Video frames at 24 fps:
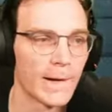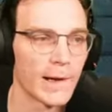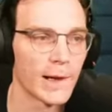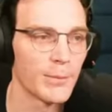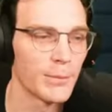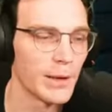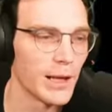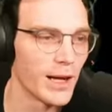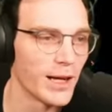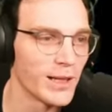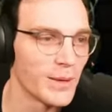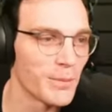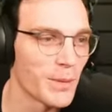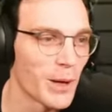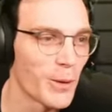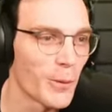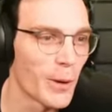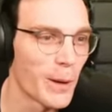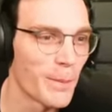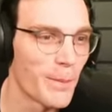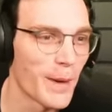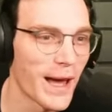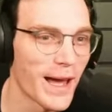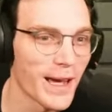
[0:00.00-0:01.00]
I'm learning my
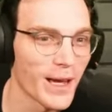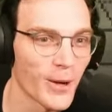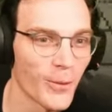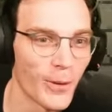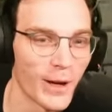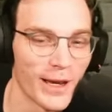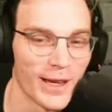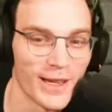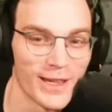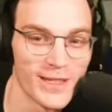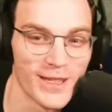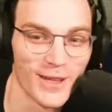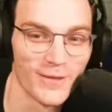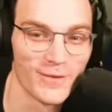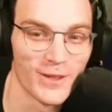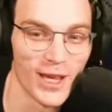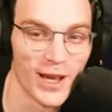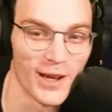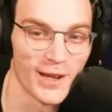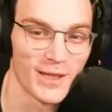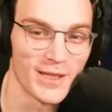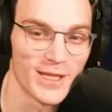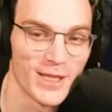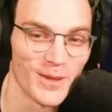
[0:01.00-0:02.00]
way back quicker because I've
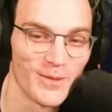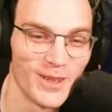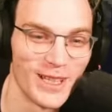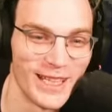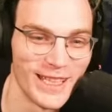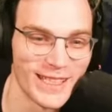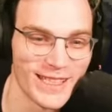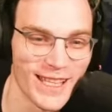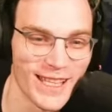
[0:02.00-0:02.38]
died so many